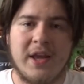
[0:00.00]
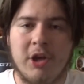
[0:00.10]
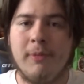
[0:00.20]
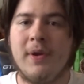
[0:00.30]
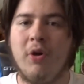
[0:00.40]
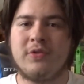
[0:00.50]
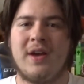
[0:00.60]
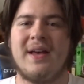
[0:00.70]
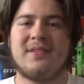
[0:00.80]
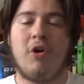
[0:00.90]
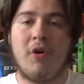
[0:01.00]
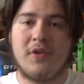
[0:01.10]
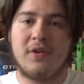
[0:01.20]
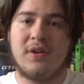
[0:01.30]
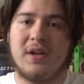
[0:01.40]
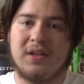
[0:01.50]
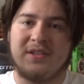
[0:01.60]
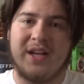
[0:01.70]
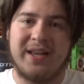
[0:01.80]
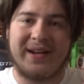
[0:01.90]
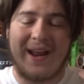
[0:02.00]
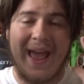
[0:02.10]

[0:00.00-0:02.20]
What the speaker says: And Kirby also has other giant